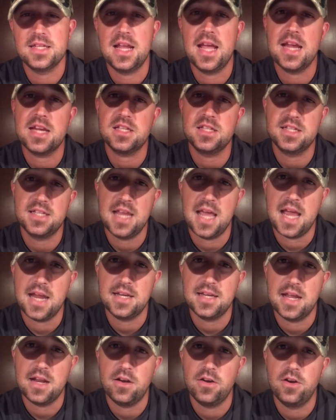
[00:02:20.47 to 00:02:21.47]
and I actually
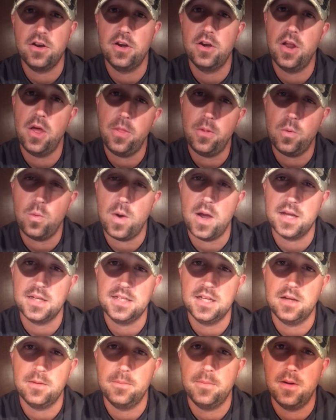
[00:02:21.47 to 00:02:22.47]
tagged out on another
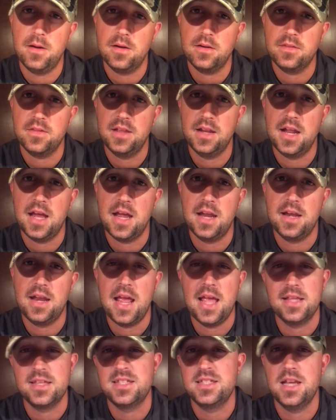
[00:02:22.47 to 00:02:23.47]
whitetail buck that I'd
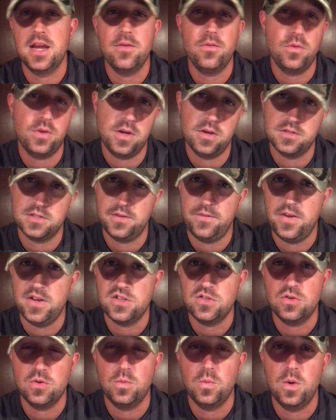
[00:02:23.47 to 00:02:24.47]
had several years of
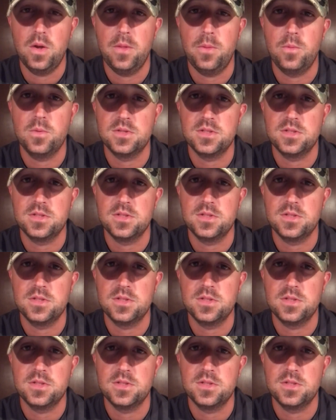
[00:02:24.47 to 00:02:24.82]
history with,